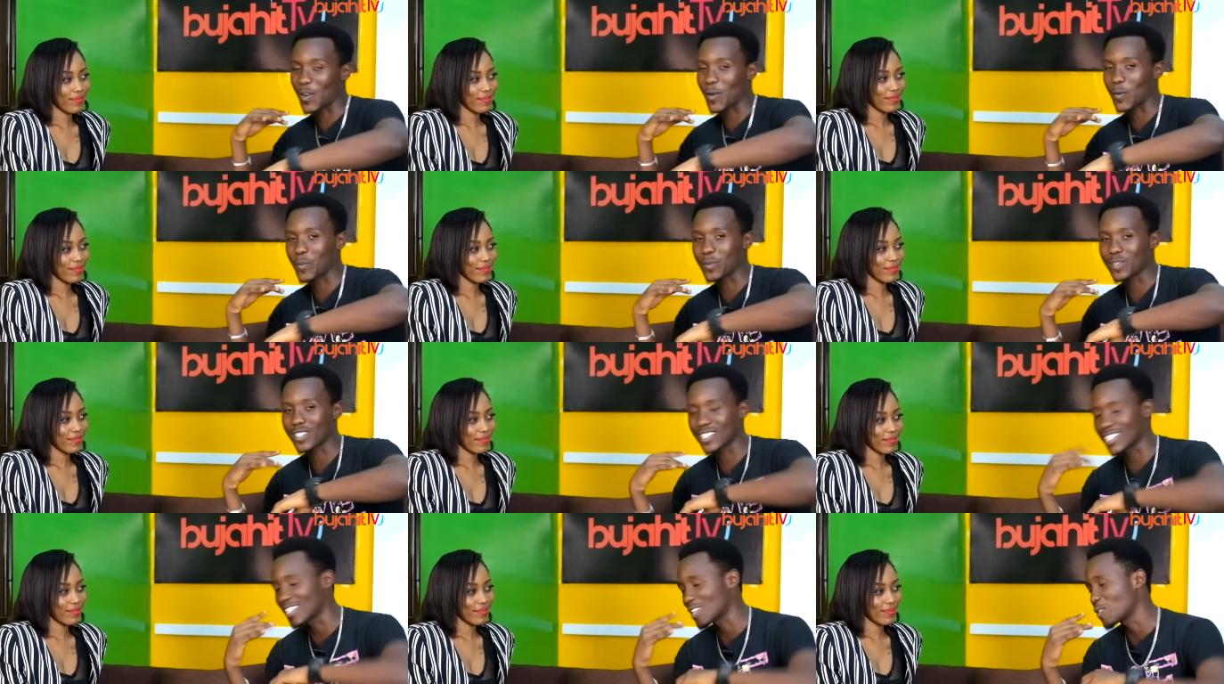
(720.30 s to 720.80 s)

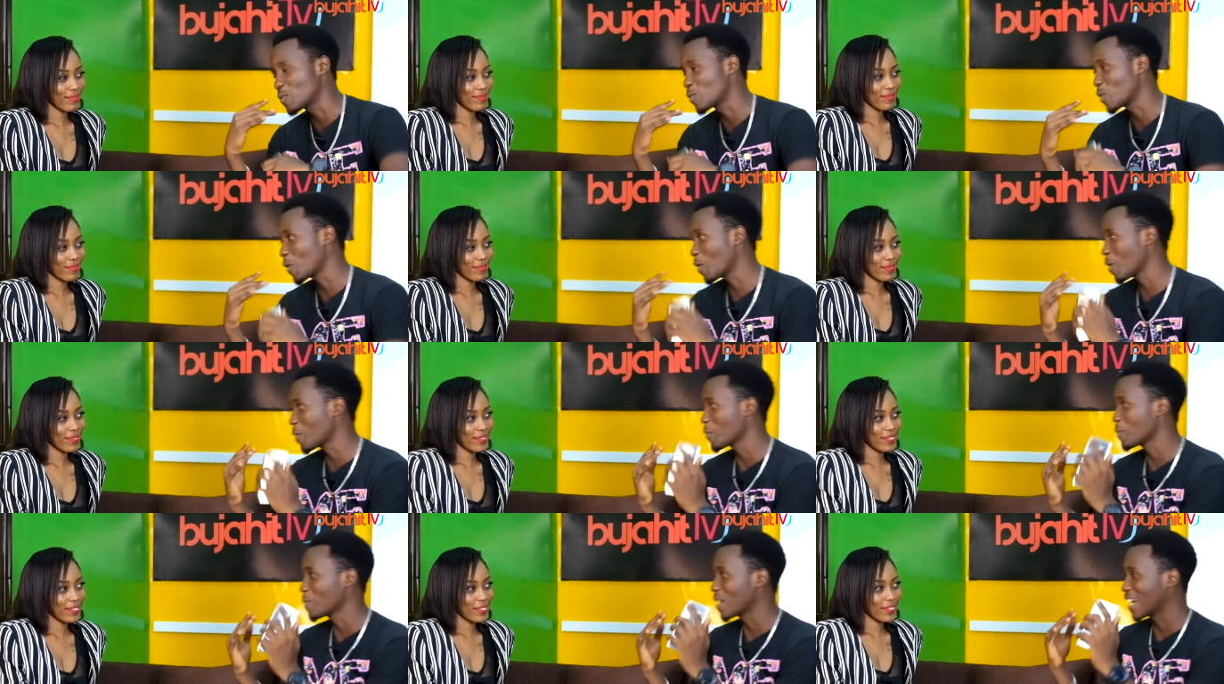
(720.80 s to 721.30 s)
Speaker 1: kubisigura
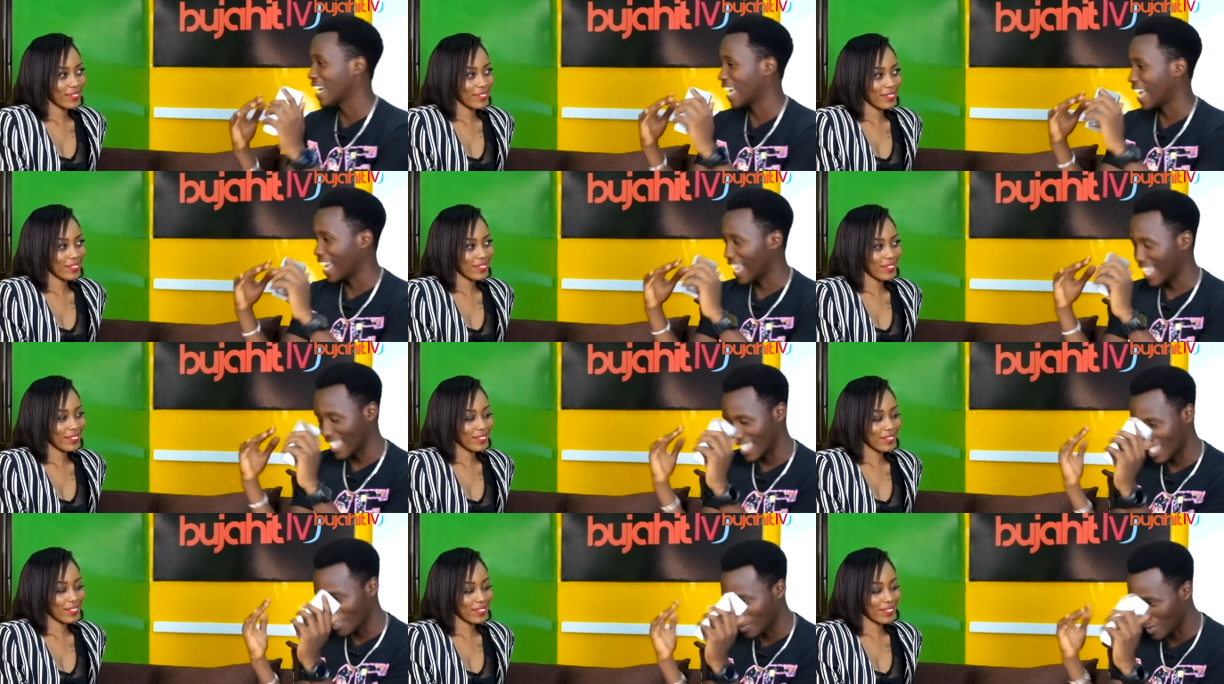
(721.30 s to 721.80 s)
warumenga
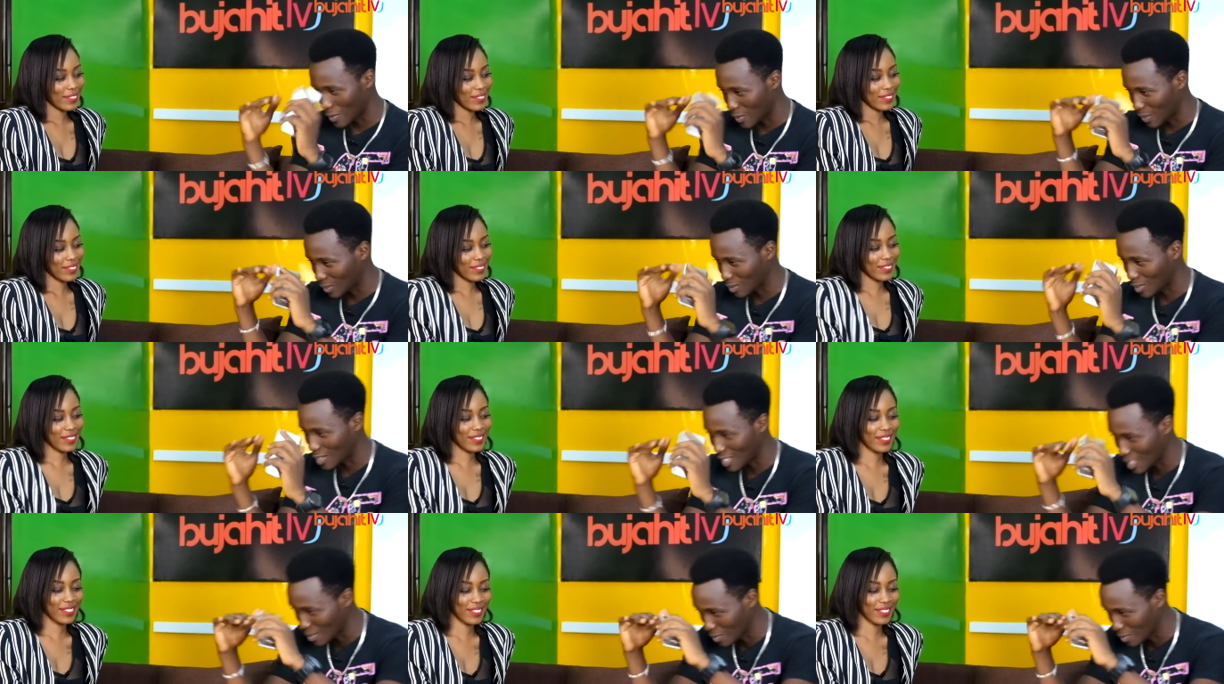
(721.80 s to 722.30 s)
nibintu dusize